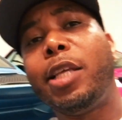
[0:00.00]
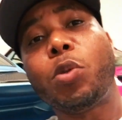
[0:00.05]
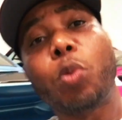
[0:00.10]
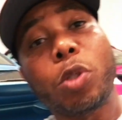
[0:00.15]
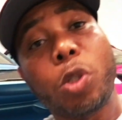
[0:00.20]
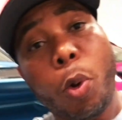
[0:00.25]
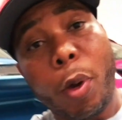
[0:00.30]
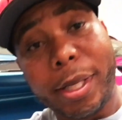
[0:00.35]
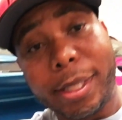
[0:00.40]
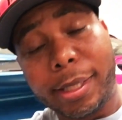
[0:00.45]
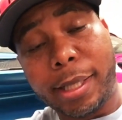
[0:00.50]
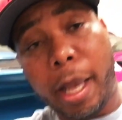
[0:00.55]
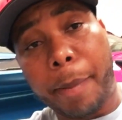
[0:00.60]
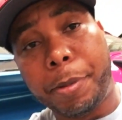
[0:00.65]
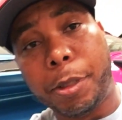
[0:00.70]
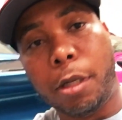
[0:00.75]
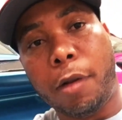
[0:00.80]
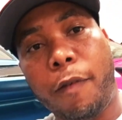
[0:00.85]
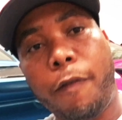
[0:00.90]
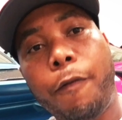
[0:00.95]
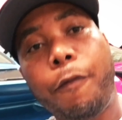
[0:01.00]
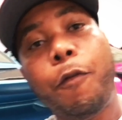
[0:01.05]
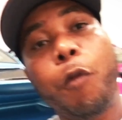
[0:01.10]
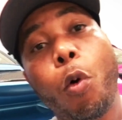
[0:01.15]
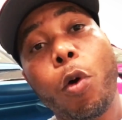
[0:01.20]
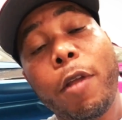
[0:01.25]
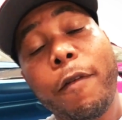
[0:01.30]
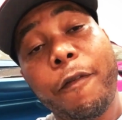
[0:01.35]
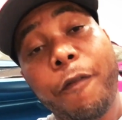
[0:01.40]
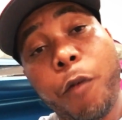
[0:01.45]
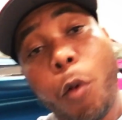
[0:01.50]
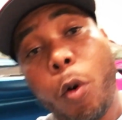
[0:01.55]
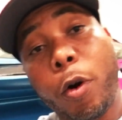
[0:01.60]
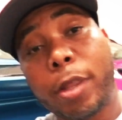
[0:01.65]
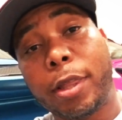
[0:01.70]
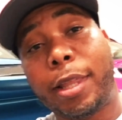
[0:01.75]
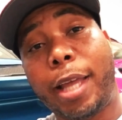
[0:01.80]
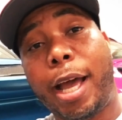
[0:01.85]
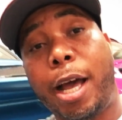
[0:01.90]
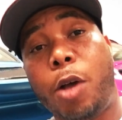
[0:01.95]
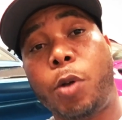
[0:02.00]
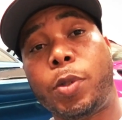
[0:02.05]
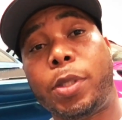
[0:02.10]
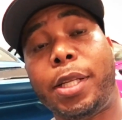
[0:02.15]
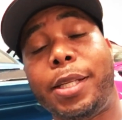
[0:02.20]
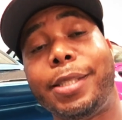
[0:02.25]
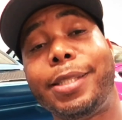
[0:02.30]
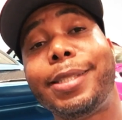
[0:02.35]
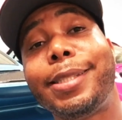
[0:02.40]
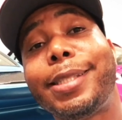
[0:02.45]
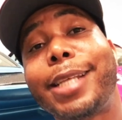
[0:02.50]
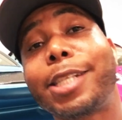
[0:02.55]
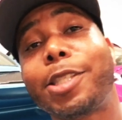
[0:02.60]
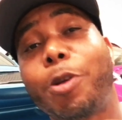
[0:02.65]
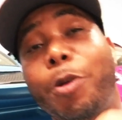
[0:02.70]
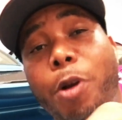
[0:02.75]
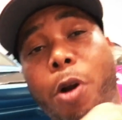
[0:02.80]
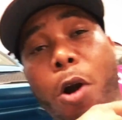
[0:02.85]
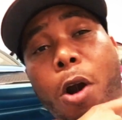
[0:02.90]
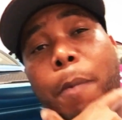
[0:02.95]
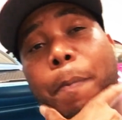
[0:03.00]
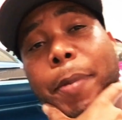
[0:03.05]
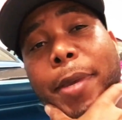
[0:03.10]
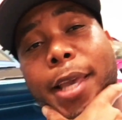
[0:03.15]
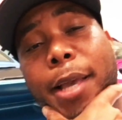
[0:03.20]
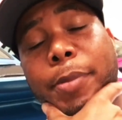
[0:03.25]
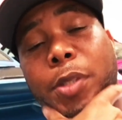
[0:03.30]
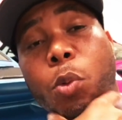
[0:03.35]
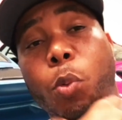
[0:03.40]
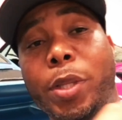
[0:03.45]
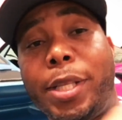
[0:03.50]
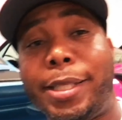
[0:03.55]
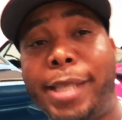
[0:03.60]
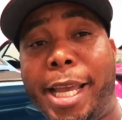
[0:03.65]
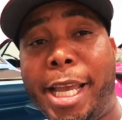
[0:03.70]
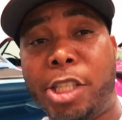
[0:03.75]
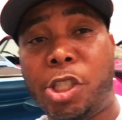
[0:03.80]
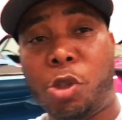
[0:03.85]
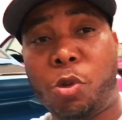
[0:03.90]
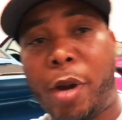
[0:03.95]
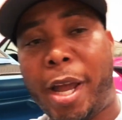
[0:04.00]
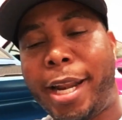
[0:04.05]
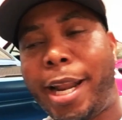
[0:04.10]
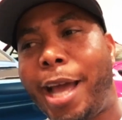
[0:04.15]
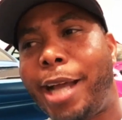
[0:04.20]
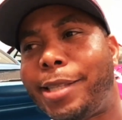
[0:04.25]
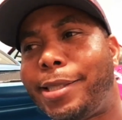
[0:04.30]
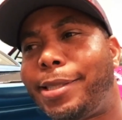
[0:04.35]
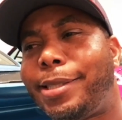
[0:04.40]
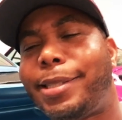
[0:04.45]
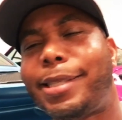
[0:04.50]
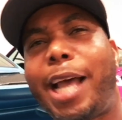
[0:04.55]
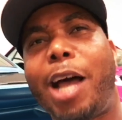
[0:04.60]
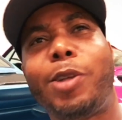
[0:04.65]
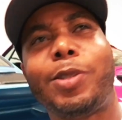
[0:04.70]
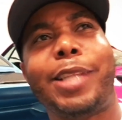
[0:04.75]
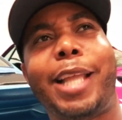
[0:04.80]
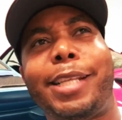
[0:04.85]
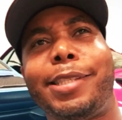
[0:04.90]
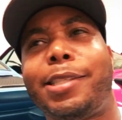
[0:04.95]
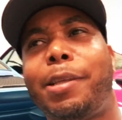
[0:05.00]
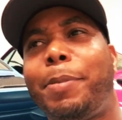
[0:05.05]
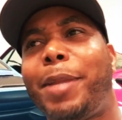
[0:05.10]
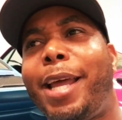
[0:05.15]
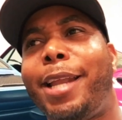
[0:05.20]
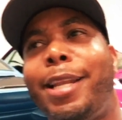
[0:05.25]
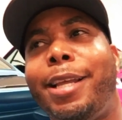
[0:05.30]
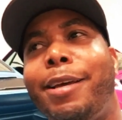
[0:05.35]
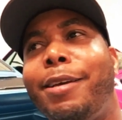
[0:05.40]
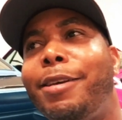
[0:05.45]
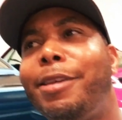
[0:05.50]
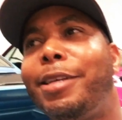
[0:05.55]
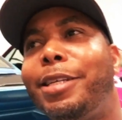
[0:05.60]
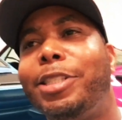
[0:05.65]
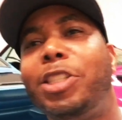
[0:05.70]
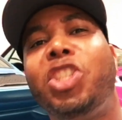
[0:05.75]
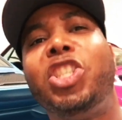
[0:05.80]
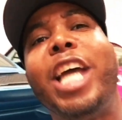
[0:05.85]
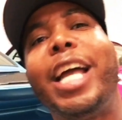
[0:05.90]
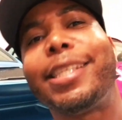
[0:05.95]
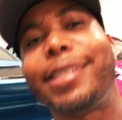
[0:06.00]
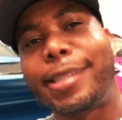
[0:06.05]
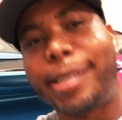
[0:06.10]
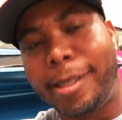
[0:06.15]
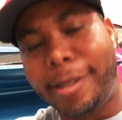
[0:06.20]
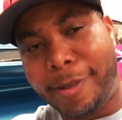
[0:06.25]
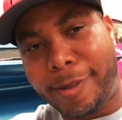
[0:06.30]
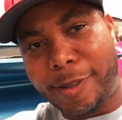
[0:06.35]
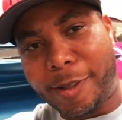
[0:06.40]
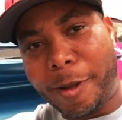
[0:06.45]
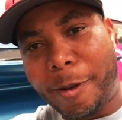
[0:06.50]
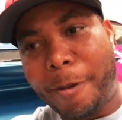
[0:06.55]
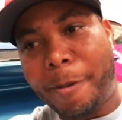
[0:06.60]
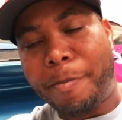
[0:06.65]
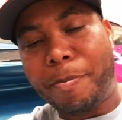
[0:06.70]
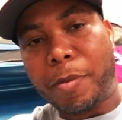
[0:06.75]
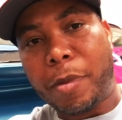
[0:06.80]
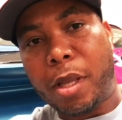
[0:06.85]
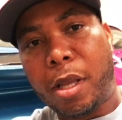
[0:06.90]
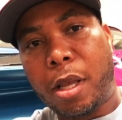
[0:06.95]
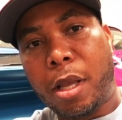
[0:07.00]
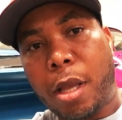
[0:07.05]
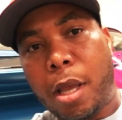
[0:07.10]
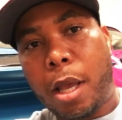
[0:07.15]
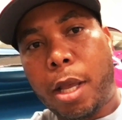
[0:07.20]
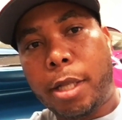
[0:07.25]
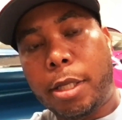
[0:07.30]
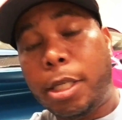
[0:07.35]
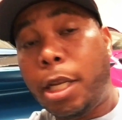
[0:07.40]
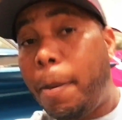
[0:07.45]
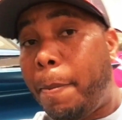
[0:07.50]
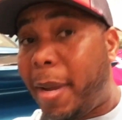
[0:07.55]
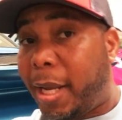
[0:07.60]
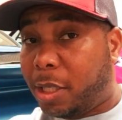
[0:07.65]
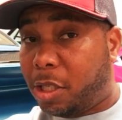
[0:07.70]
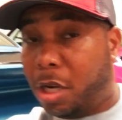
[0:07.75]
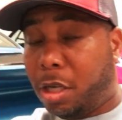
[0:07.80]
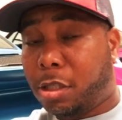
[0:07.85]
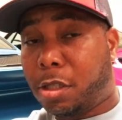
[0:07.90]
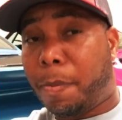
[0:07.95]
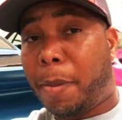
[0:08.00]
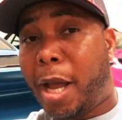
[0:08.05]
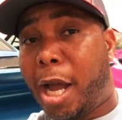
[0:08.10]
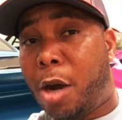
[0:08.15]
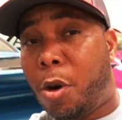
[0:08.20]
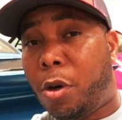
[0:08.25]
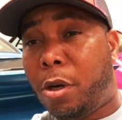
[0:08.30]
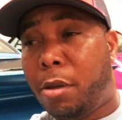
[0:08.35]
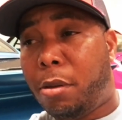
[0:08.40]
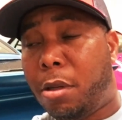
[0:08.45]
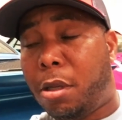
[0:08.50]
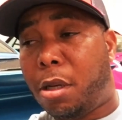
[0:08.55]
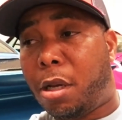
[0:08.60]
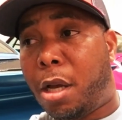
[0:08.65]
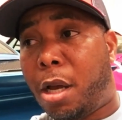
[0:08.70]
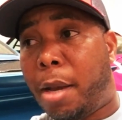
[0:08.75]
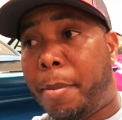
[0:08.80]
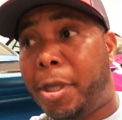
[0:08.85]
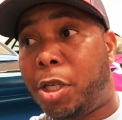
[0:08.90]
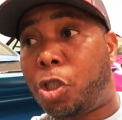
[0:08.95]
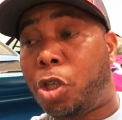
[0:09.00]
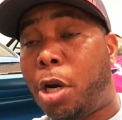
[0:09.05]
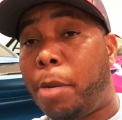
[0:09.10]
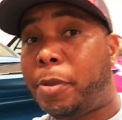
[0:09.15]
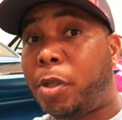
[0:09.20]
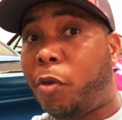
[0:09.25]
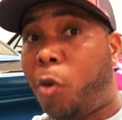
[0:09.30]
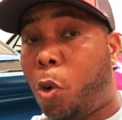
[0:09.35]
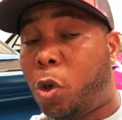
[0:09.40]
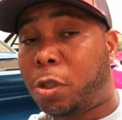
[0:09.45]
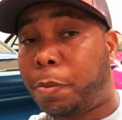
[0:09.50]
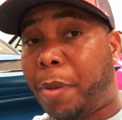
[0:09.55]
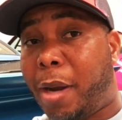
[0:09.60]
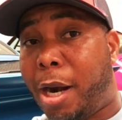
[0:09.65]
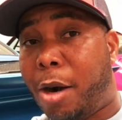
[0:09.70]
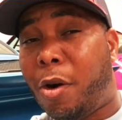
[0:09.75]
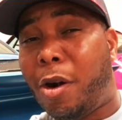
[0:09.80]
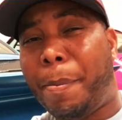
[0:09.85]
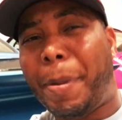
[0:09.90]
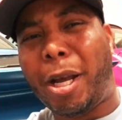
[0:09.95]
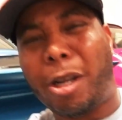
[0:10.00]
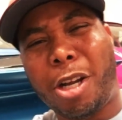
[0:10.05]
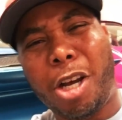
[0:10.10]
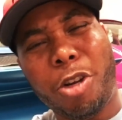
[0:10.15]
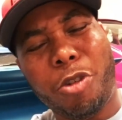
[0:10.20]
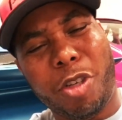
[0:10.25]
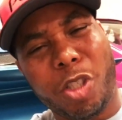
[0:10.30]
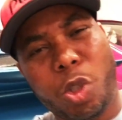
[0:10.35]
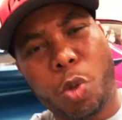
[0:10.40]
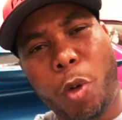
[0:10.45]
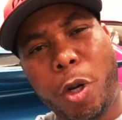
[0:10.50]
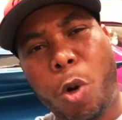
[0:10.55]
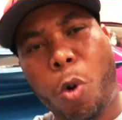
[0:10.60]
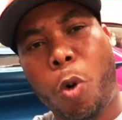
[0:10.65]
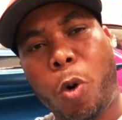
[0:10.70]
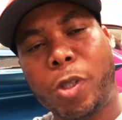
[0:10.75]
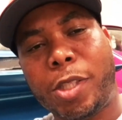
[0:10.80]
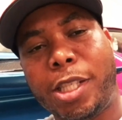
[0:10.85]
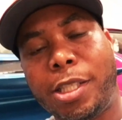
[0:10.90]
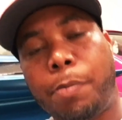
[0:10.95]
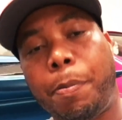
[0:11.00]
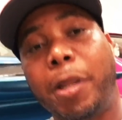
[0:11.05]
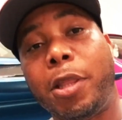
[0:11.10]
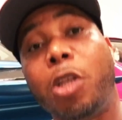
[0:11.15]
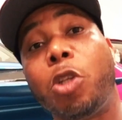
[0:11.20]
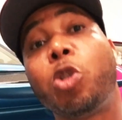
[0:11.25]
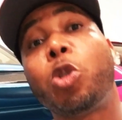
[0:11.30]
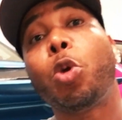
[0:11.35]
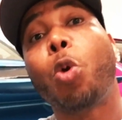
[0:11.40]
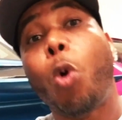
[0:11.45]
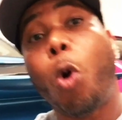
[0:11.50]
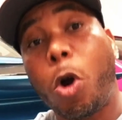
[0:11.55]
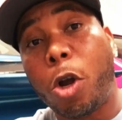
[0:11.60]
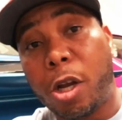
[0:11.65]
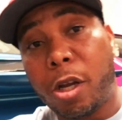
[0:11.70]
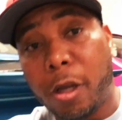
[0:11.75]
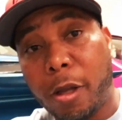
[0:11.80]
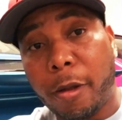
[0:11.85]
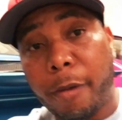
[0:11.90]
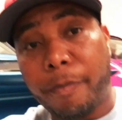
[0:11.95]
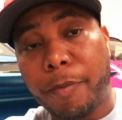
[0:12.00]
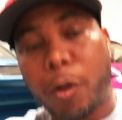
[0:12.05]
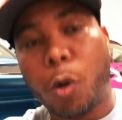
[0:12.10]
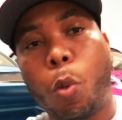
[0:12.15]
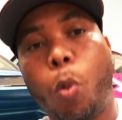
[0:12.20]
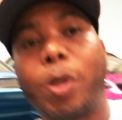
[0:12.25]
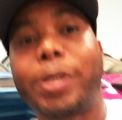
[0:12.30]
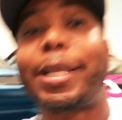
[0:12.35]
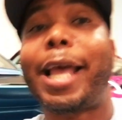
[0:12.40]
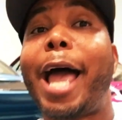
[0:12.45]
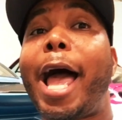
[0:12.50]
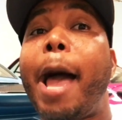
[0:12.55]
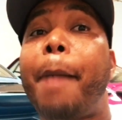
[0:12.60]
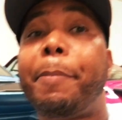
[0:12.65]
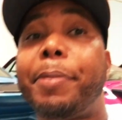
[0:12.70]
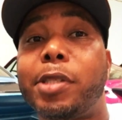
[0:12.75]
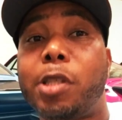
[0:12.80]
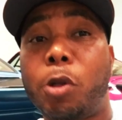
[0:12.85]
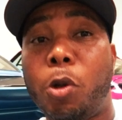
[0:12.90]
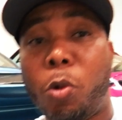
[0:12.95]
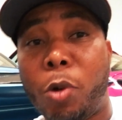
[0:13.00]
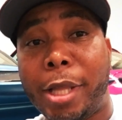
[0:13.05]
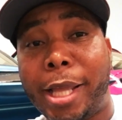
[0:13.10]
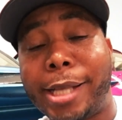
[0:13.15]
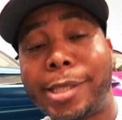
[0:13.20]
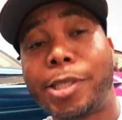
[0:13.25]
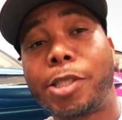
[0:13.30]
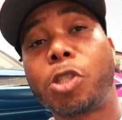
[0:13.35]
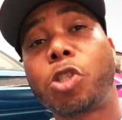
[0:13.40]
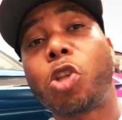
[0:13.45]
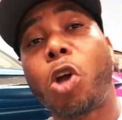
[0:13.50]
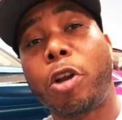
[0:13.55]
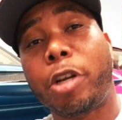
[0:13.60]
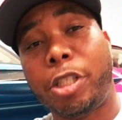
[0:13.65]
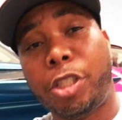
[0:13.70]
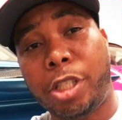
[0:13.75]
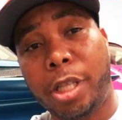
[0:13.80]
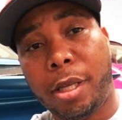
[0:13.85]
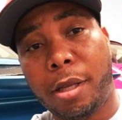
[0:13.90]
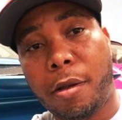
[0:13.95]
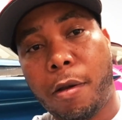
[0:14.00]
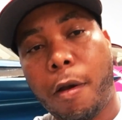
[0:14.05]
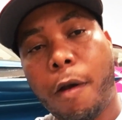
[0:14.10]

this was no exception. 44,600 RPMs is what this engine ran at. Sounds like something out of the Jetsons. Didn't make tons of power in terms of horsepower, about 120 horses, but the torque was absolutely astonishing.